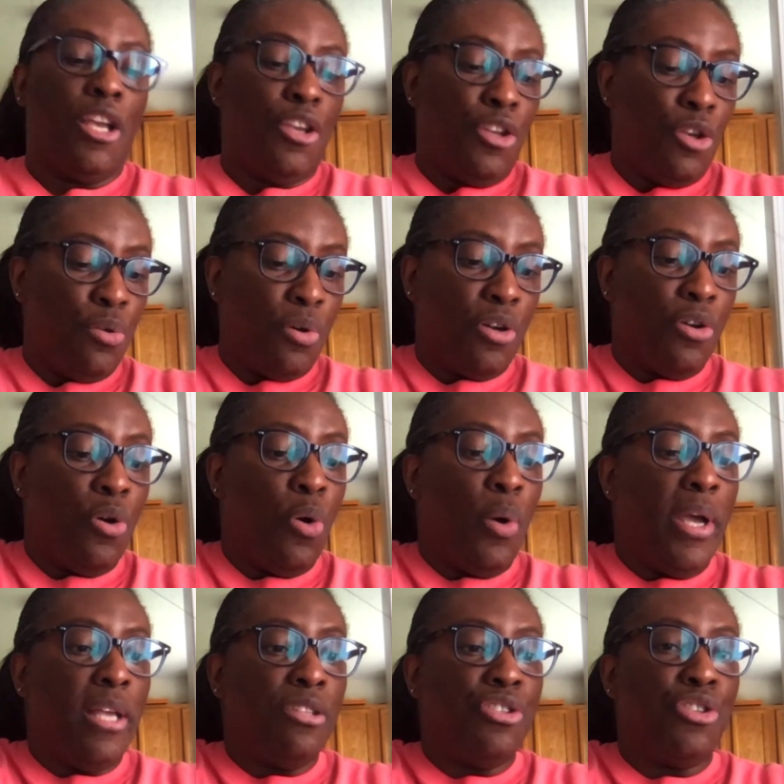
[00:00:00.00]
you are
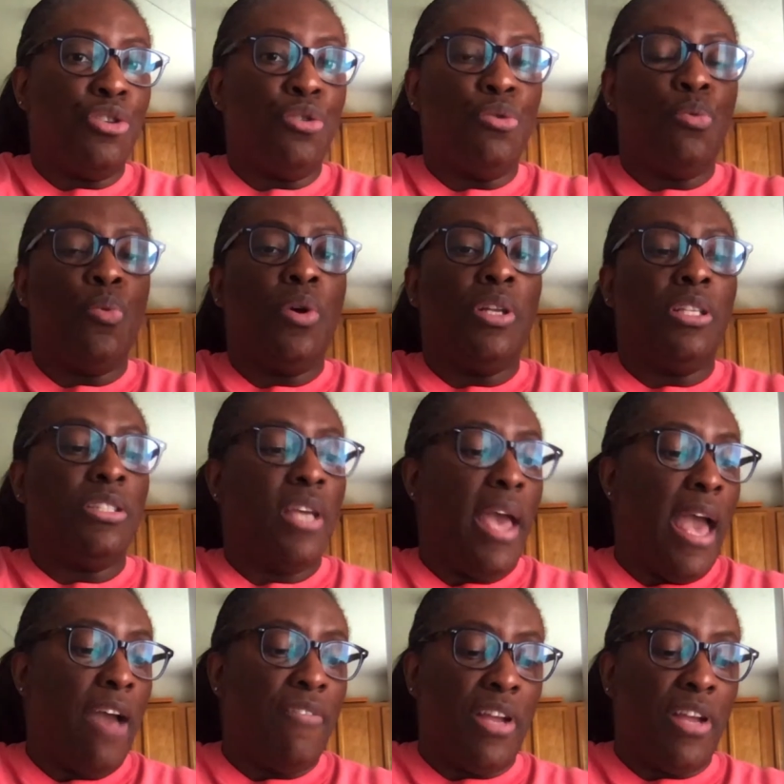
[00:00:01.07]
going to want it to have it